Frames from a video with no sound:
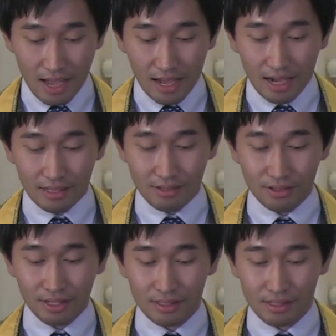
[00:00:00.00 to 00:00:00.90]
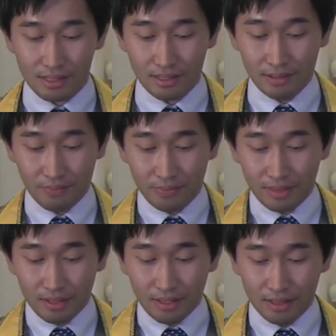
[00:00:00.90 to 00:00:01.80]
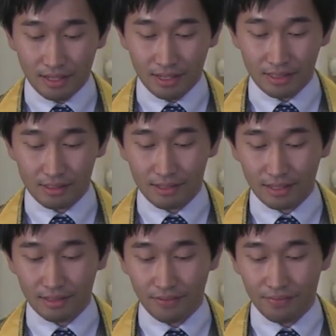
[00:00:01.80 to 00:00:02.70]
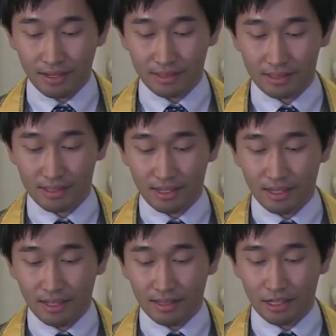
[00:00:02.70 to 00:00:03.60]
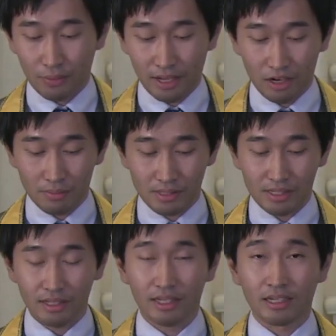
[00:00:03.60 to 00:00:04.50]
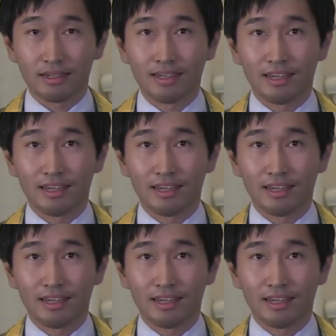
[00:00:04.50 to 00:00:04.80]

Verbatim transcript: As you can see, there is a slight difference in the way of thinking